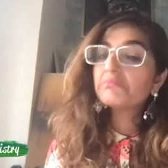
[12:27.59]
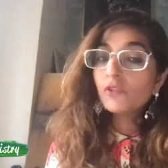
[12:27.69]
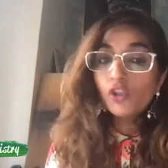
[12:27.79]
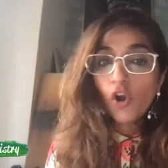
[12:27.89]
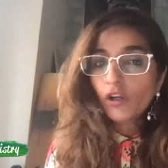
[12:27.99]

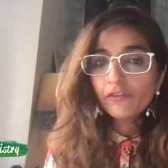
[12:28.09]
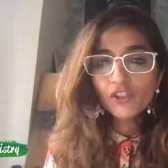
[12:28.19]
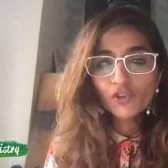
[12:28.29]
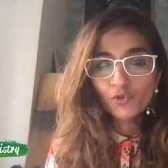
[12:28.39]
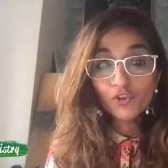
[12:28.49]
lot of
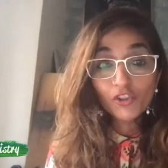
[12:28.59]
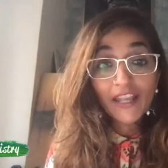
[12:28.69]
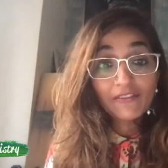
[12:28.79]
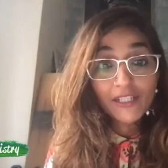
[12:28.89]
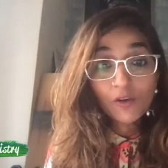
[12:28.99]
issues on
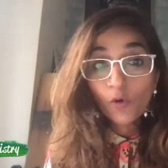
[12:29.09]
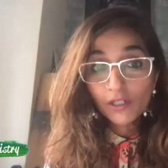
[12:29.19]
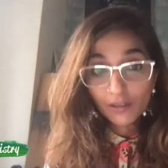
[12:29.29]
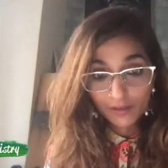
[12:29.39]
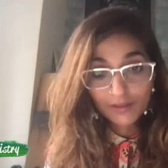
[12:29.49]
every
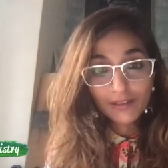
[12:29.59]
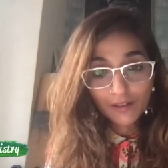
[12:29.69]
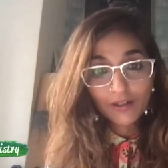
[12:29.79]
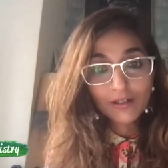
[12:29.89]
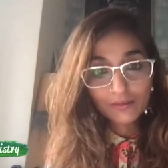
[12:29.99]
corner
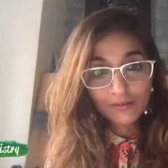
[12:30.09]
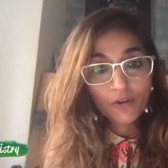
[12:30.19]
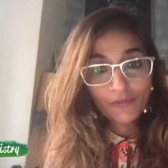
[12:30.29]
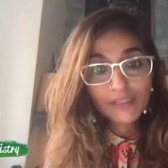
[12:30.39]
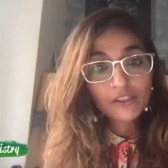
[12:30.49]
uh,
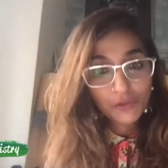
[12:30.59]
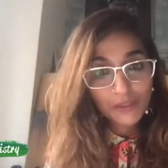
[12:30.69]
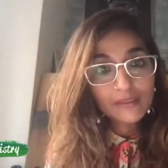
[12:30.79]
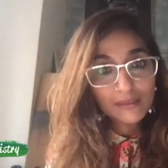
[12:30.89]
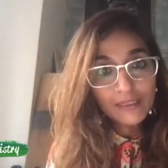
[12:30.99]
of our
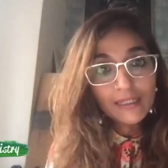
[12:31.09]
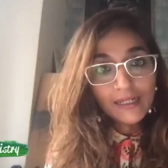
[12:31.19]
streets.